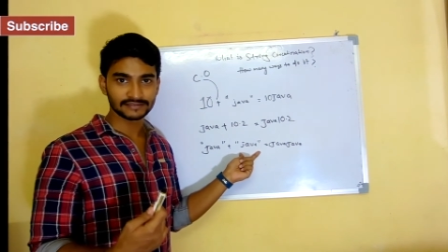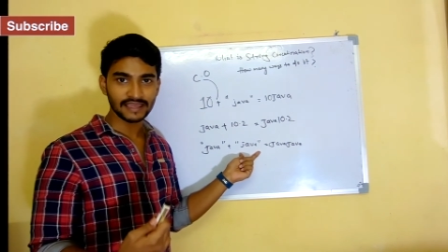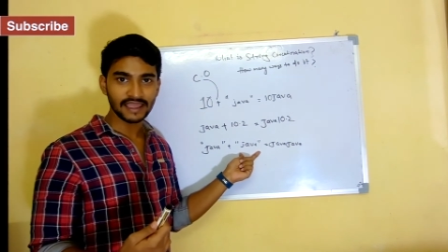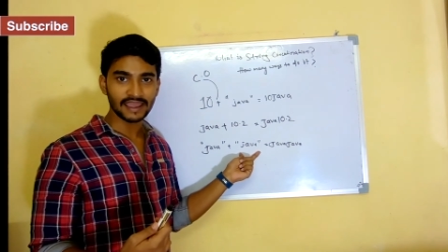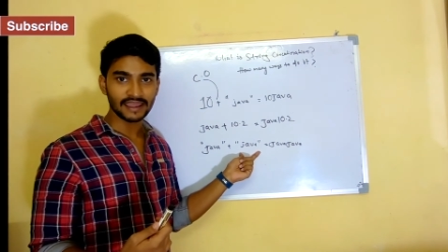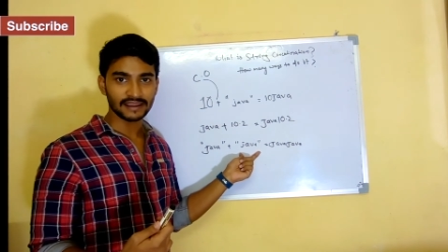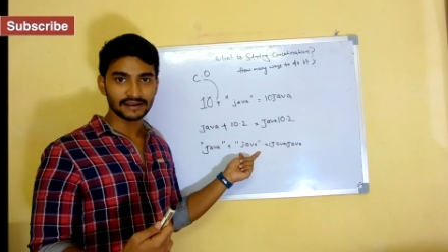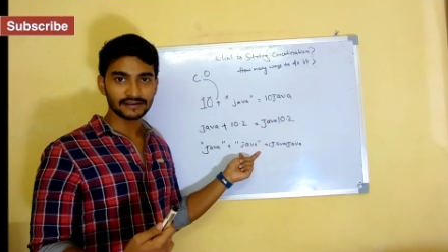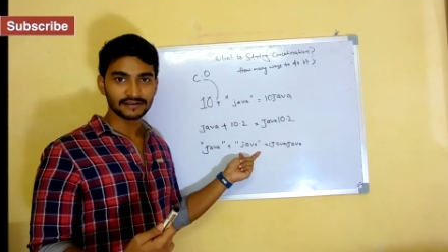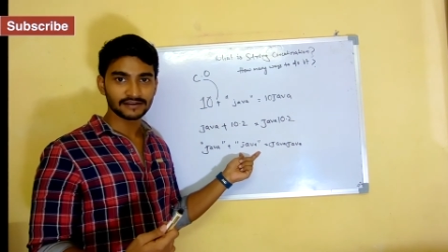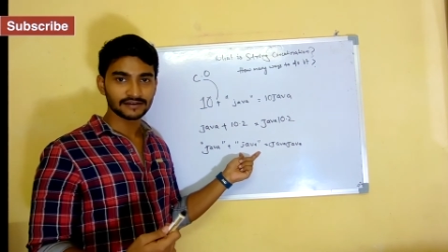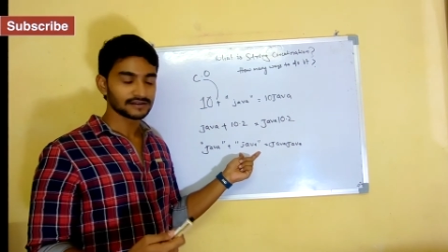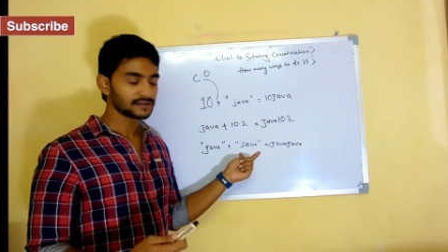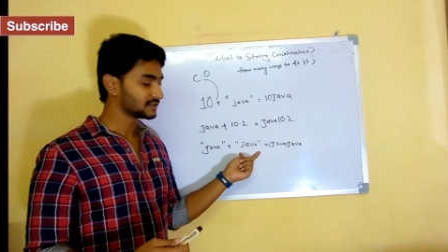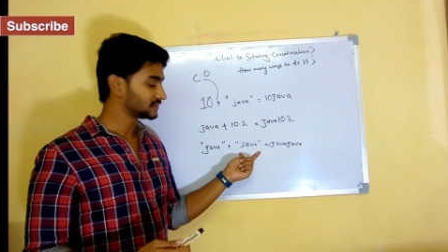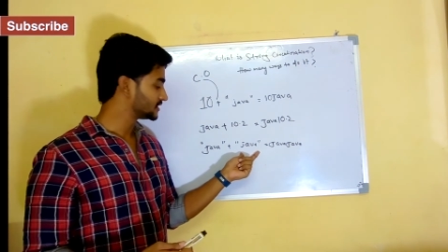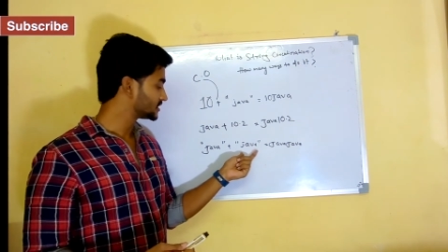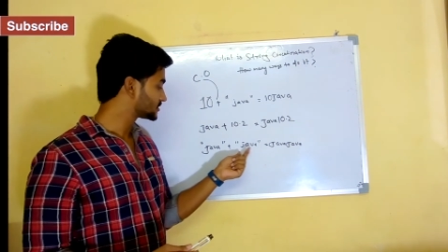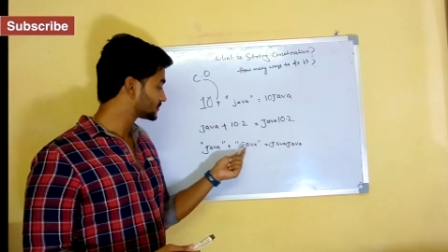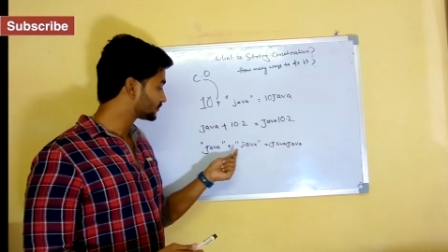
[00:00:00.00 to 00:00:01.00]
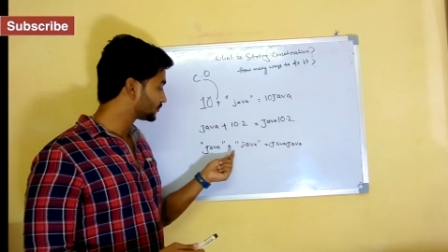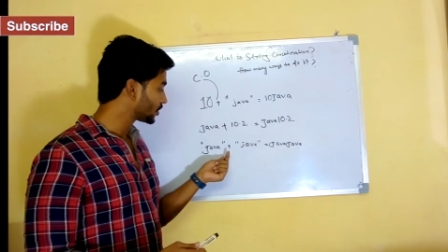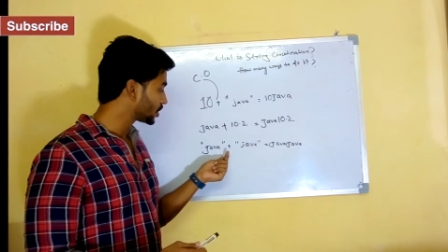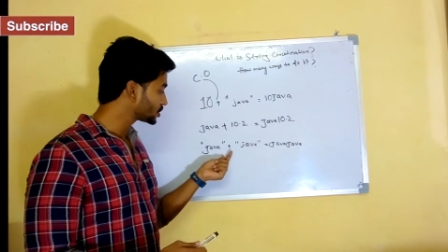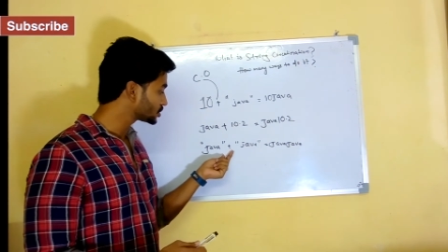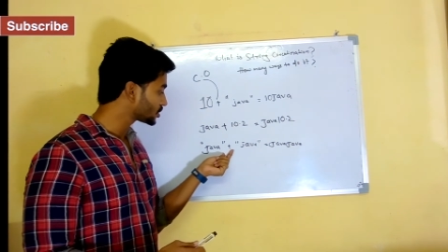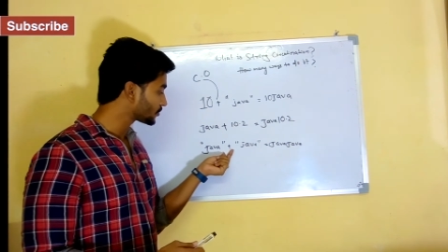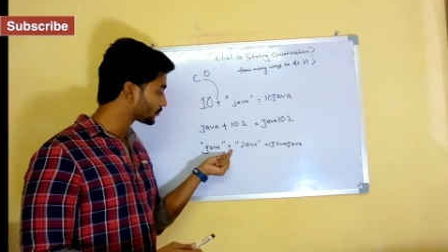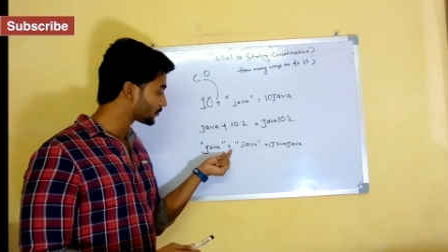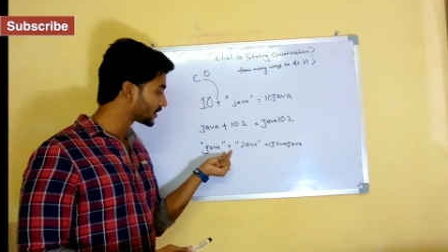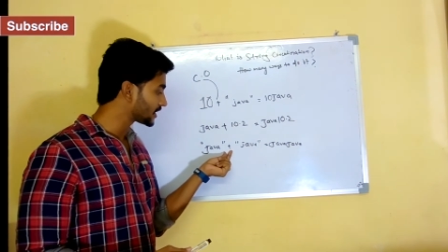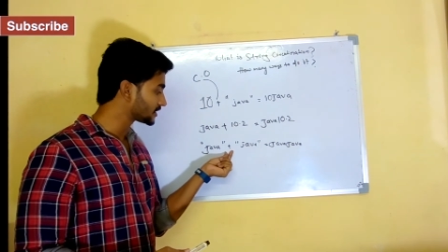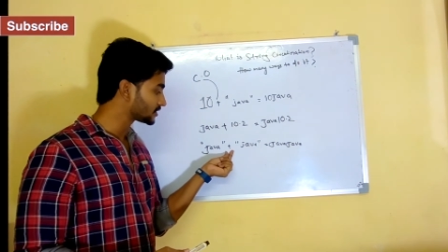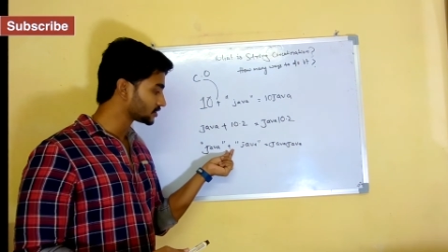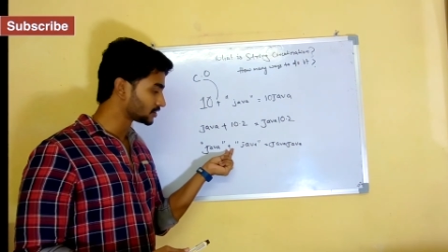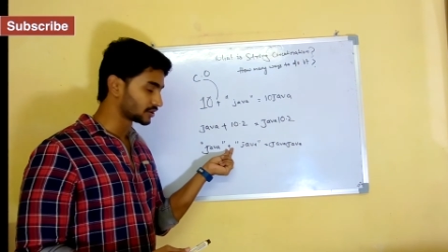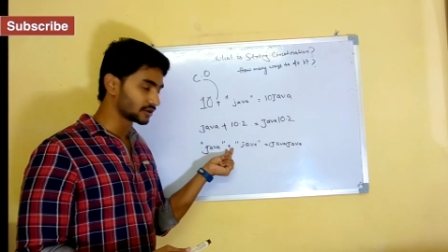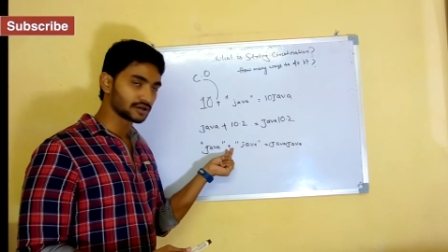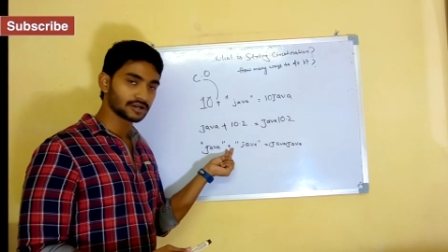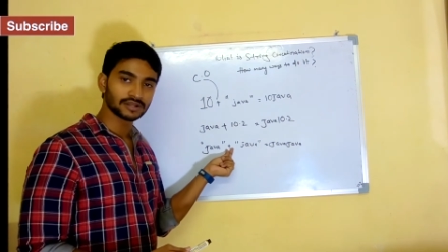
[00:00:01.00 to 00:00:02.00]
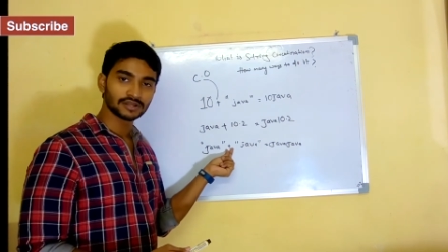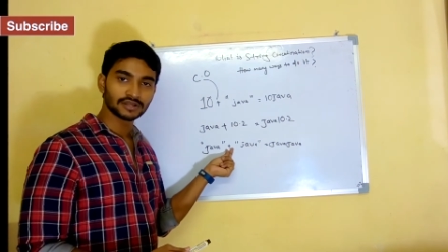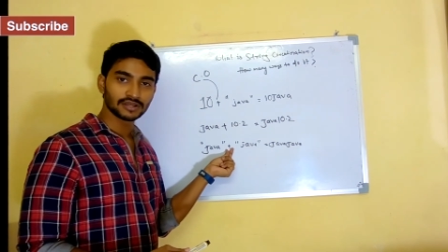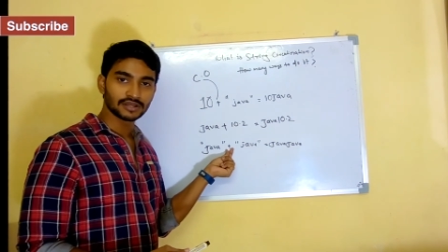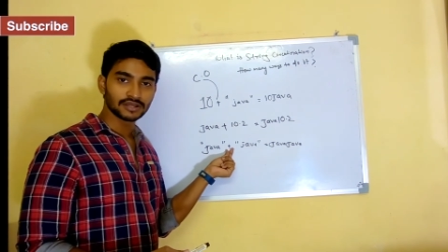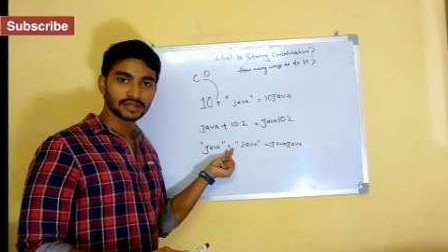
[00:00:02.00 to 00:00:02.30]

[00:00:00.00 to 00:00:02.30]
then this plus operator